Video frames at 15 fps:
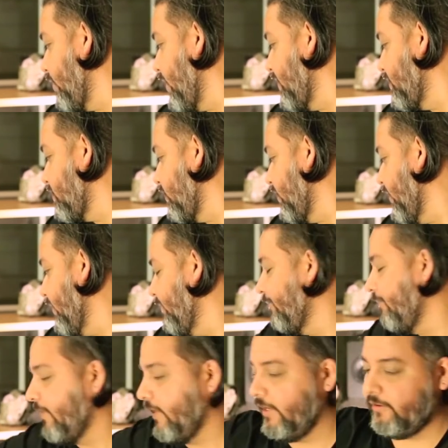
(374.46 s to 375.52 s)
brass
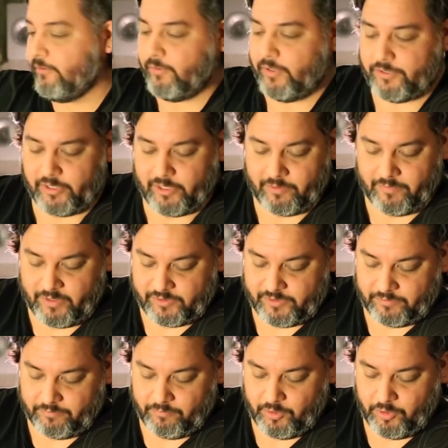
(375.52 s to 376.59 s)
slide. And I want to talk
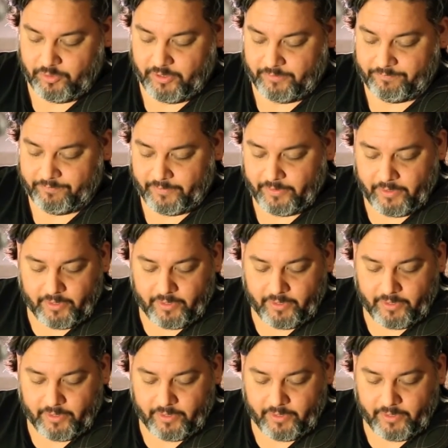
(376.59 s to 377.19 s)
about some muting.